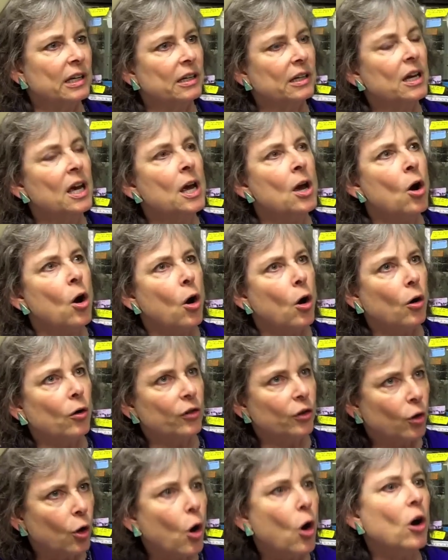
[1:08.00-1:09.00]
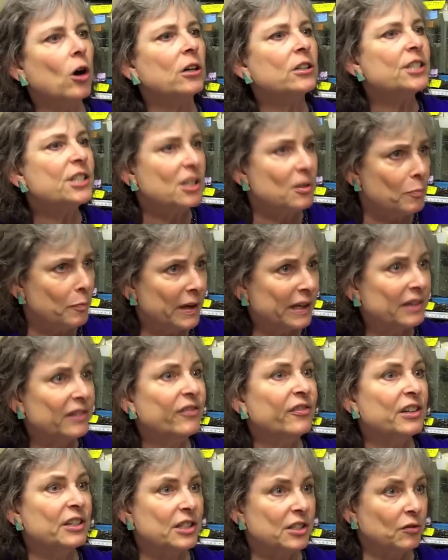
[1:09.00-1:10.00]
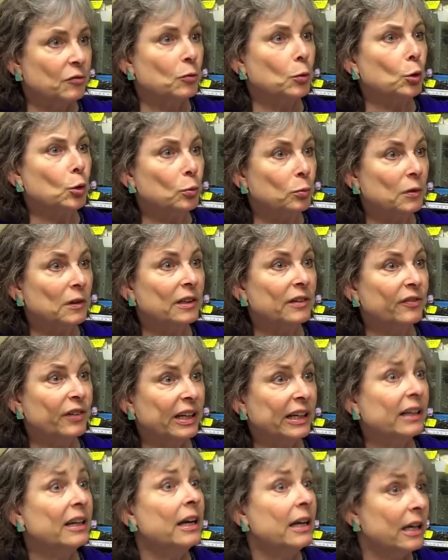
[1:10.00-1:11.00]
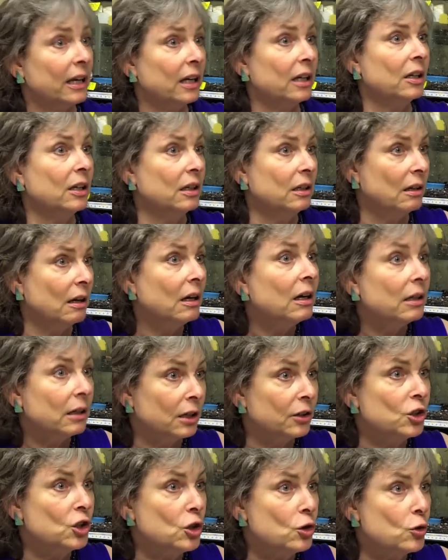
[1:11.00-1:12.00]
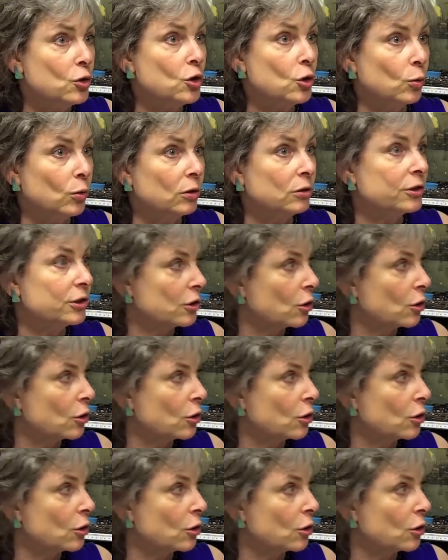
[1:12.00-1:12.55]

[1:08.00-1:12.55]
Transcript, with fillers: in are the costs and benefits of group living in an unusual